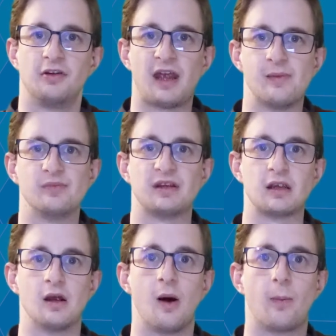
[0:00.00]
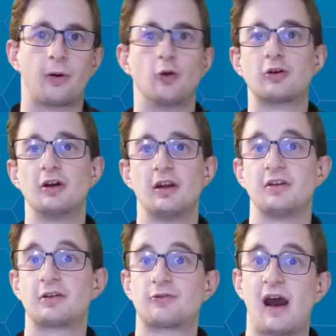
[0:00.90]
that's empty, broken and
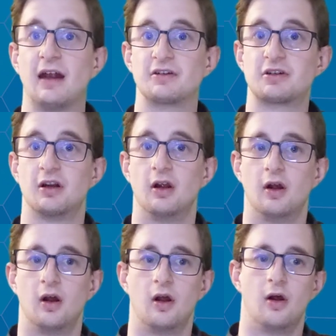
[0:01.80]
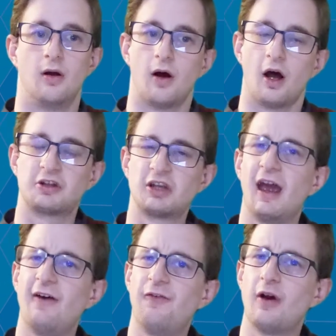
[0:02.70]
scratched. A
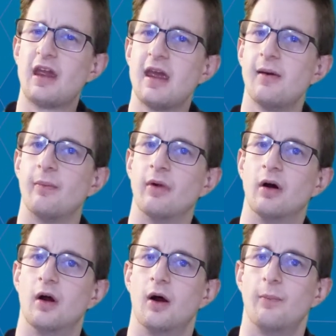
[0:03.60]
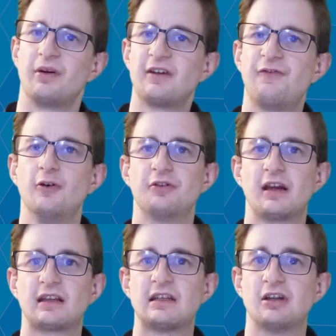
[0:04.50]
chair for him, but he feels
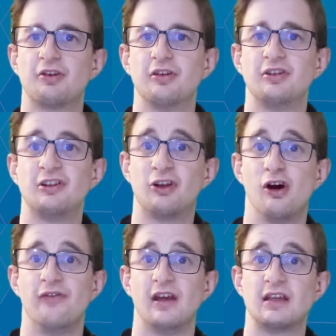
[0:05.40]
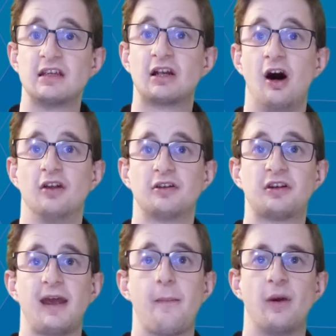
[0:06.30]
like he doesn't deserve it. He can't
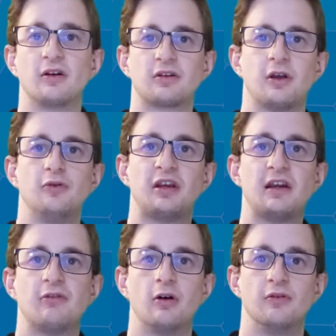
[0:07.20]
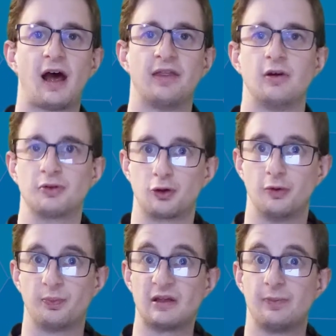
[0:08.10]
sit amongst those heroes and those
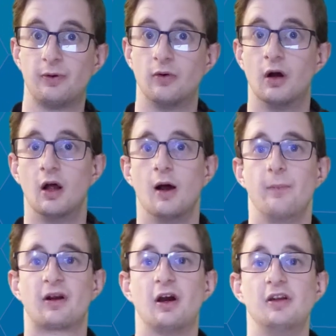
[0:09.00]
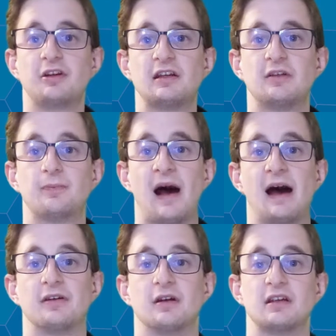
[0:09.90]
good people because he is
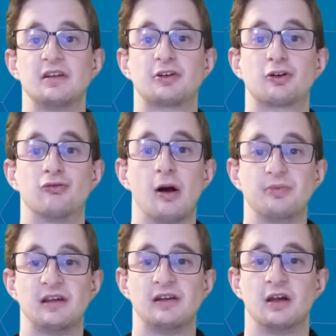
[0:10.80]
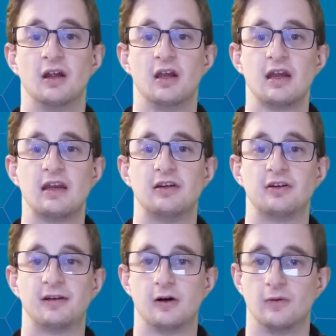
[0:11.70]
bad, he is corrupted in his
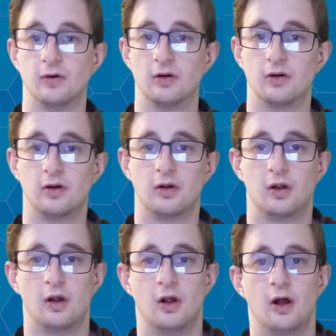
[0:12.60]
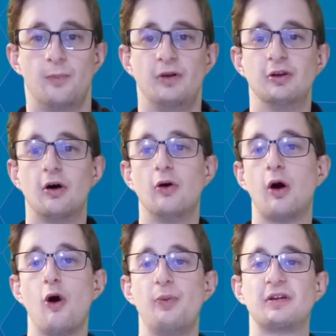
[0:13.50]
soul. But not all
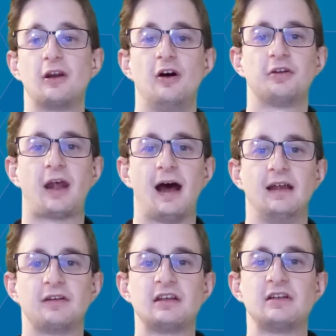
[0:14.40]
hope is lost, as